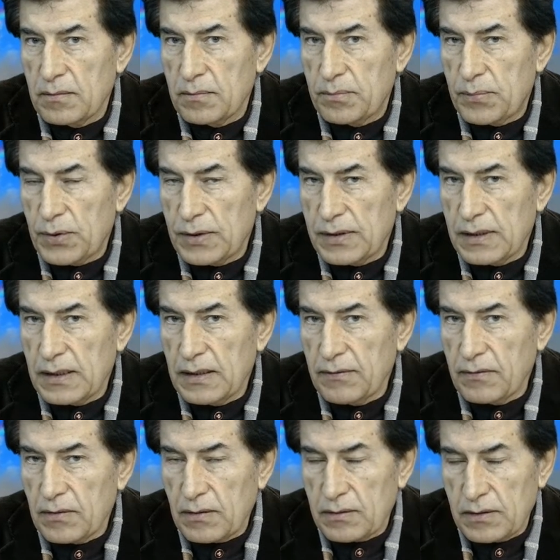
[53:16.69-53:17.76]

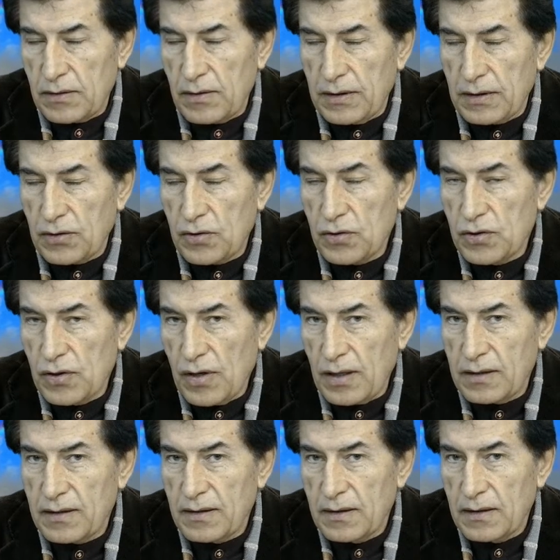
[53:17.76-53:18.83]
perceive, oh, sorry, could
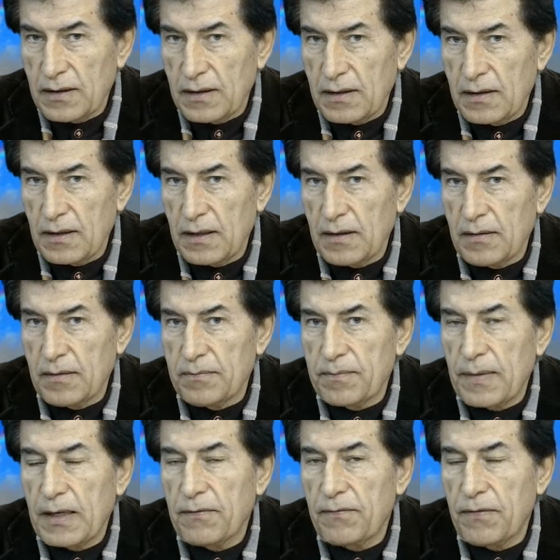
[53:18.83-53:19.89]
not uh,
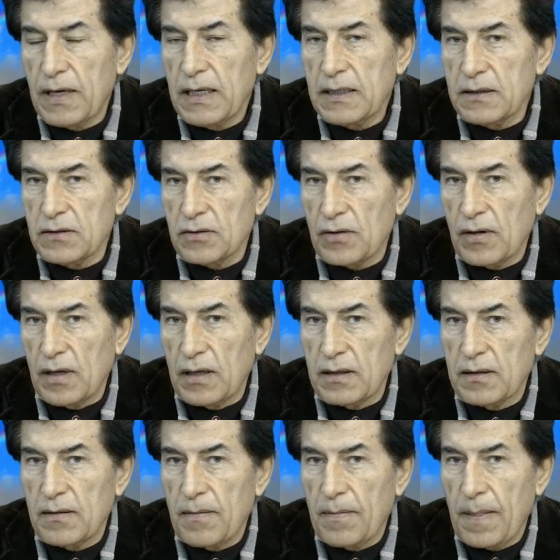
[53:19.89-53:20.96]
find God
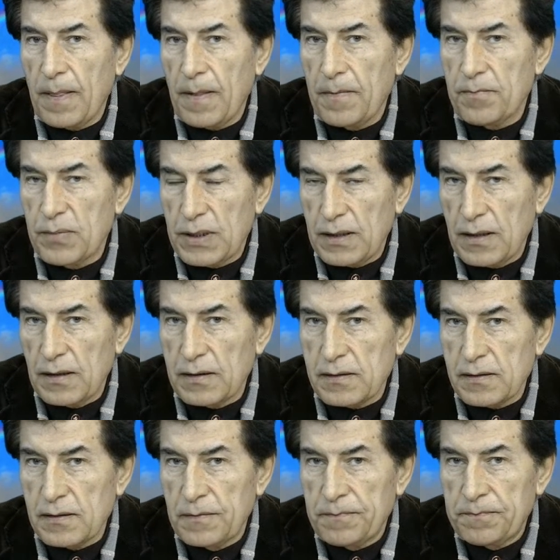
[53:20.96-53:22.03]

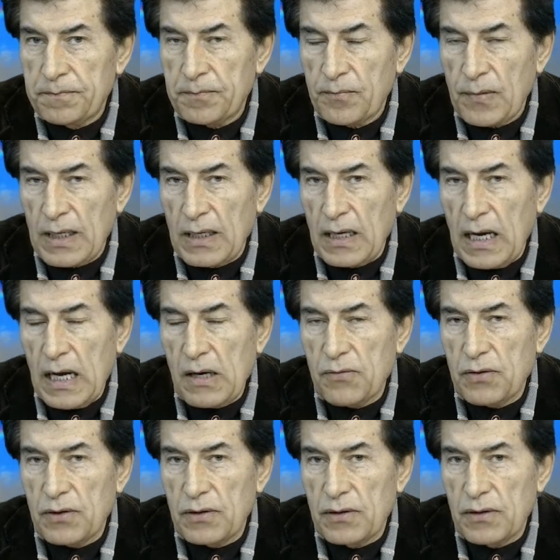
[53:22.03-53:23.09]
because
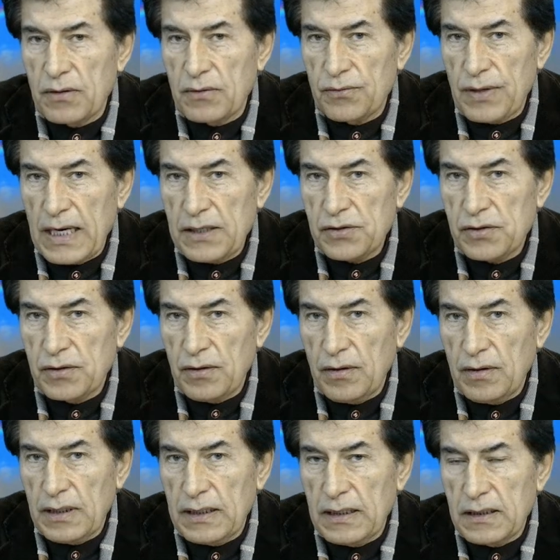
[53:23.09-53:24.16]
our rational
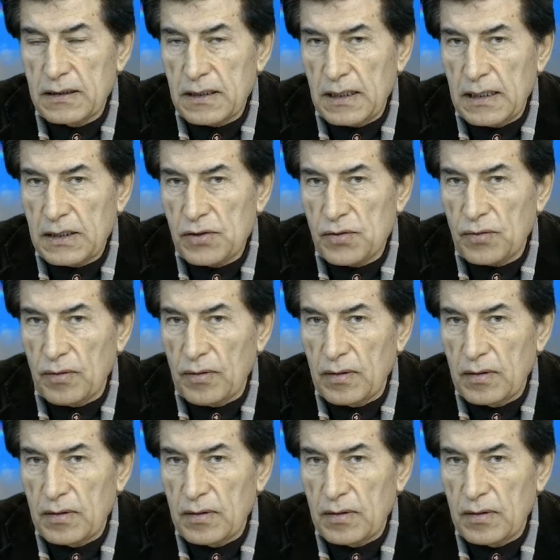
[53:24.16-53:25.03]
and intellectual